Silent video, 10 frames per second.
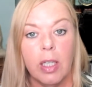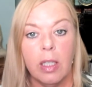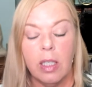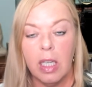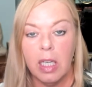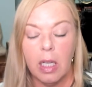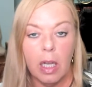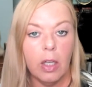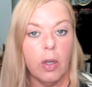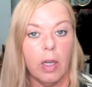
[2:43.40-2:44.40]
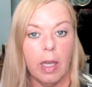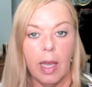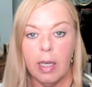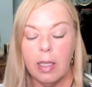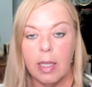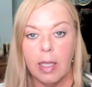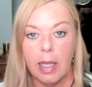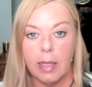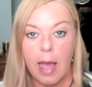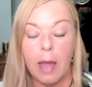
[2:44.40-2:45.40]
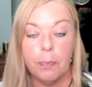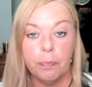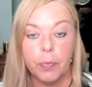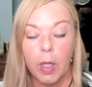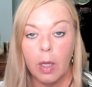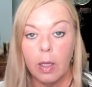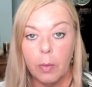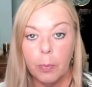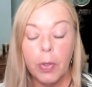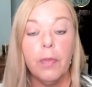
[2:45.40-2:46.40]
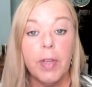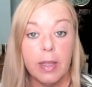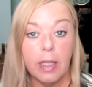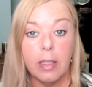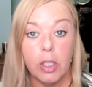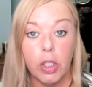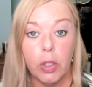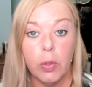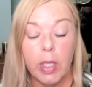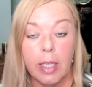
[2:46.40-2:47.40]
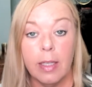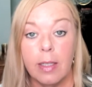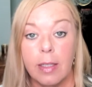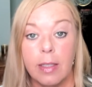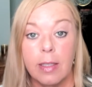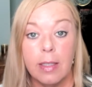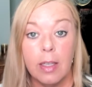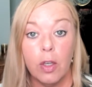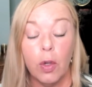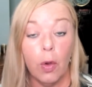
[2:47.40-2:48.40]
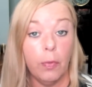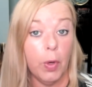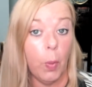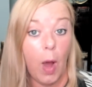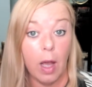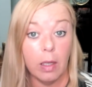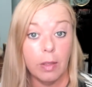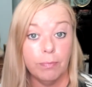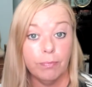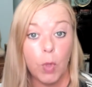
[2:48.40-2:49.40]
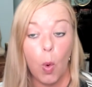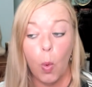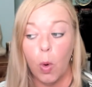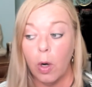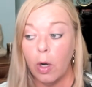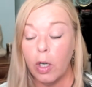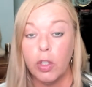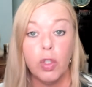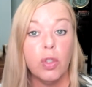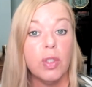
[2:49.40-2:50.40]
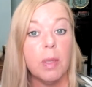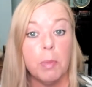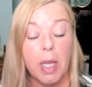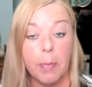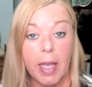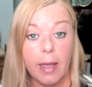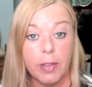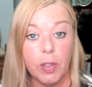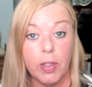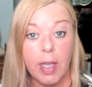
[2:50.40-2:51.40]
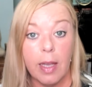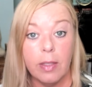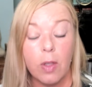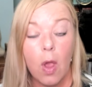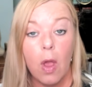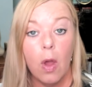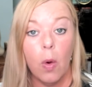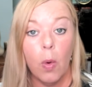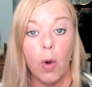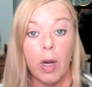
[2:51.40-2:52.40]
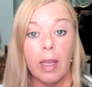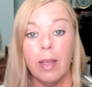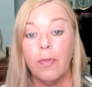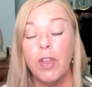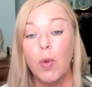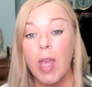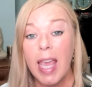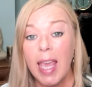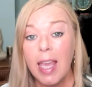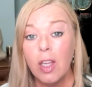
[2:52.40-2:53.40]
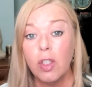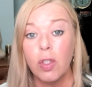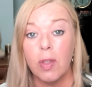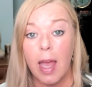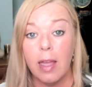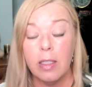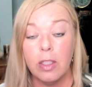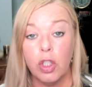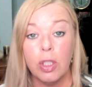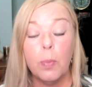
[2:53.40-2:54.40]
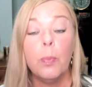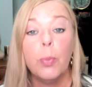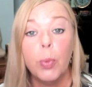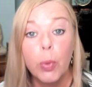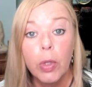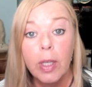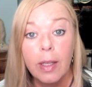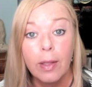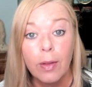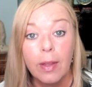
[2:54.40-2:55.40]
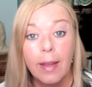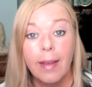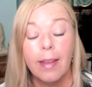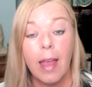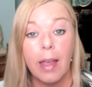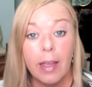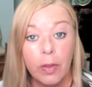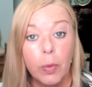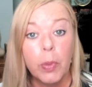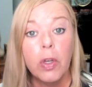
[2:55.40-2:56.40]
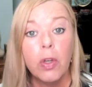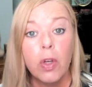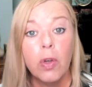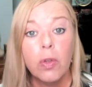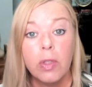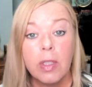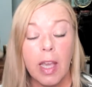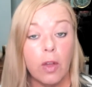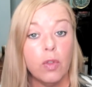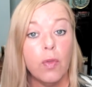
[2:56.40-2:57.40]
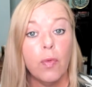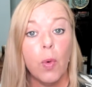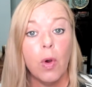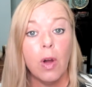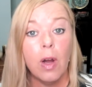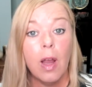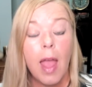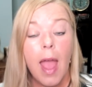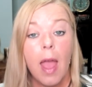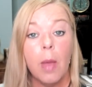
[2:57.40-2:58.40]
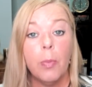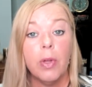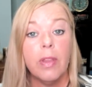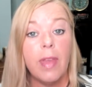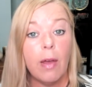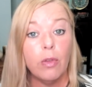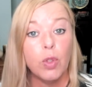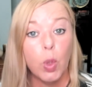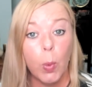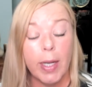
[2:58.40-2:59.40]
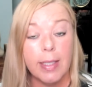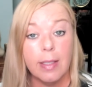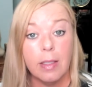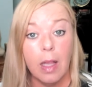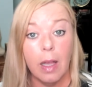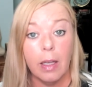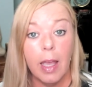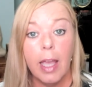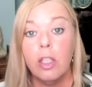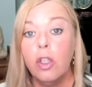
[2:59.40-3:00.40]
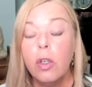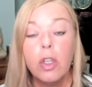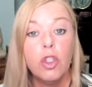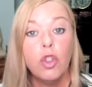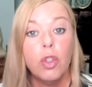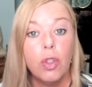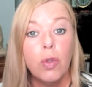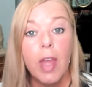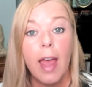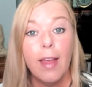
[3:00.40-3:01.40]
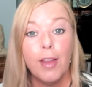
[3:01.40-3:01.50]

getting angry, anything like that, perfect thing to do is go for a walk or do some type of exercise. Or if you can't do that, just breathe. Yeah, in through your nose, count to 4, and breathe out twice as long. And you can do that